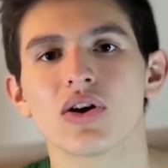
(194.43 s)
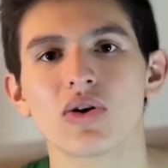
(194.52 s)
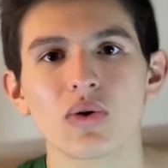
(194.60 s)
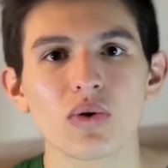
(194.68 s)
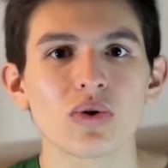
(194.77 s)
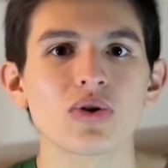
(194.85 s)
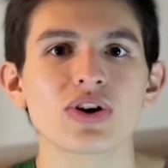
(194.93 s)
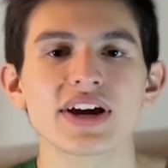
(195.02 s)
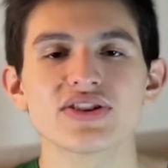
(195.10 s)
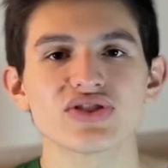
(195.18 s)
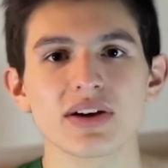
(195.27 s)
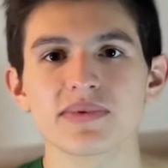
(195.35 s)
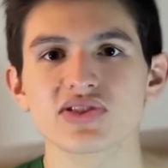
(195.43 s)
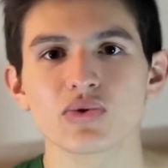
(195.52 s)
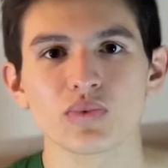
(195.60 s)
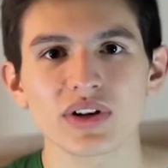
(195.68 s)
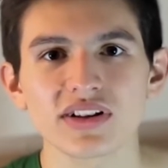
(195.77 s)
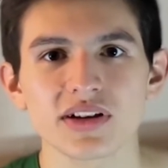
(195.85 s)
or a Jameson
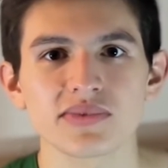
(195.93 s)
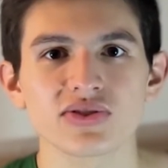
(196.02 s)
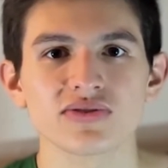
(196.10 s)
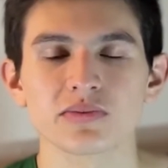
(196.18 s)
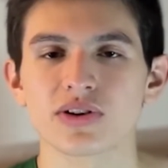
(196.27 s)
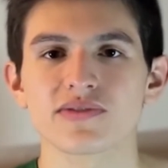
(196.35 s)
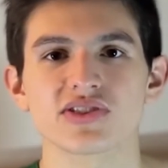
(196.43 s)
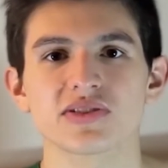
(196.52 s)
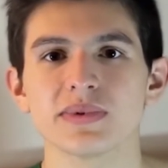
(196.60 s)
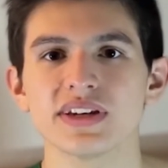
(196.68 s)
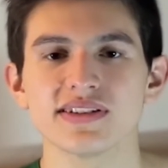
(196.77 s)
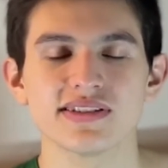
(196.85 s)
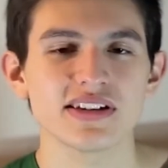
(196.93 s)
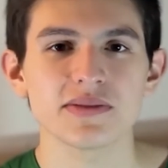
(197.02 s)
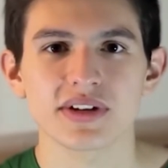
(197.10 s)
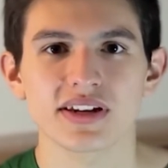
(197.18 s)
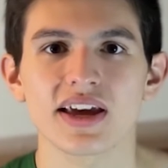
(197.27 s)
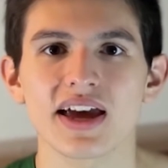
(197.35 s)
Williams, who's more of a speed
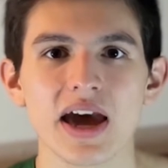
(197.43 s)
demon.